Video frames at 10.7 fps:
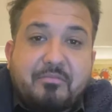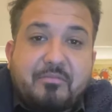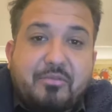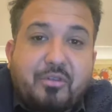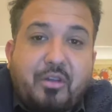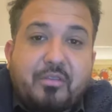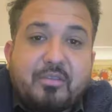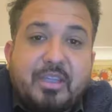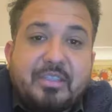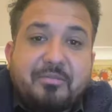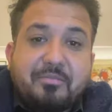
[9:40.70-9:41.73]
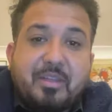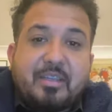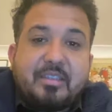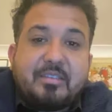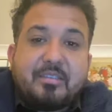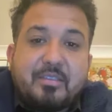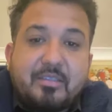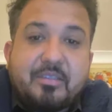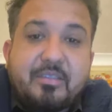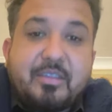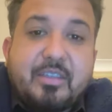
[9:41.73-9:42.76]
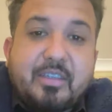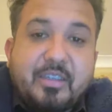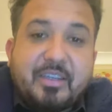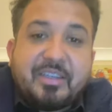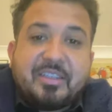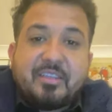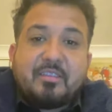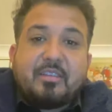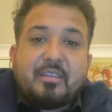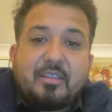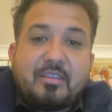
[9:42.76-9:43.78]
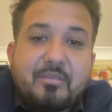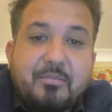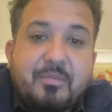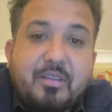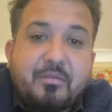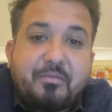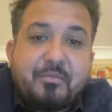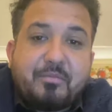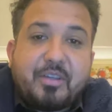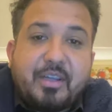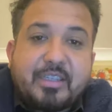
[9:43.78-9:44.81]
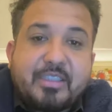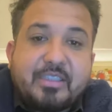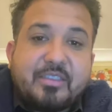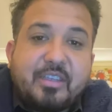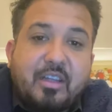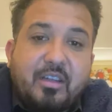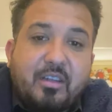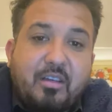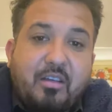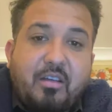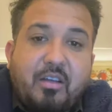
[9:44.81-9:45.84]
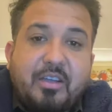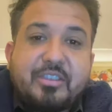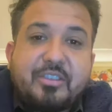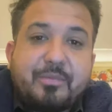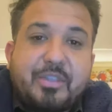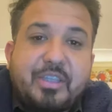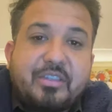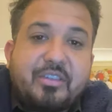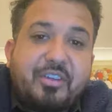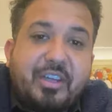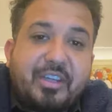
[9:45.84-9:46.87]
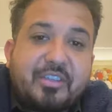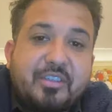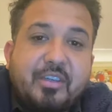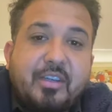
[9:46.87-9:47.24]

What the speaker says: wrong. There's any hidden. The directors hide something. The director